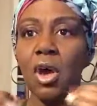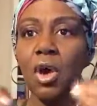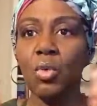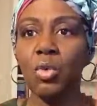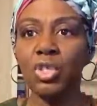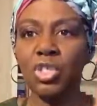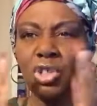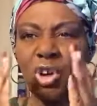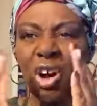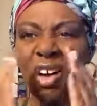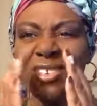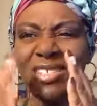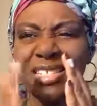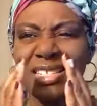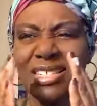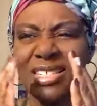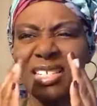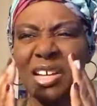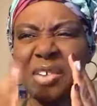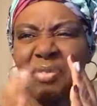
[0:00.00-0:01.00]
which causes
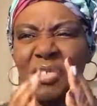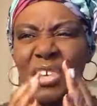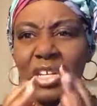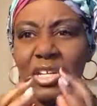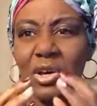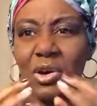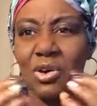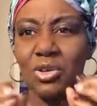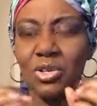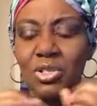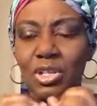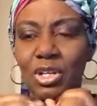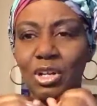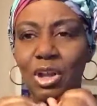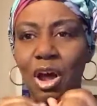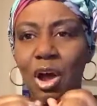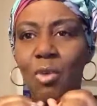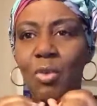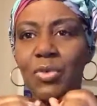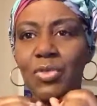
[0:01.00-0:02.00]
the stuffy nose
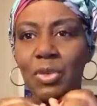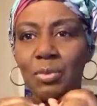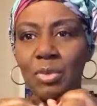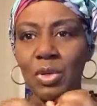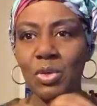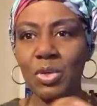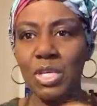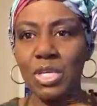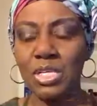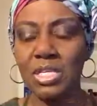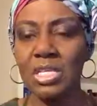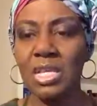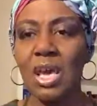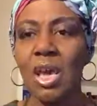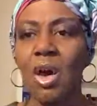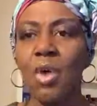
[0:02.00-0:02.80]
along with the mucus,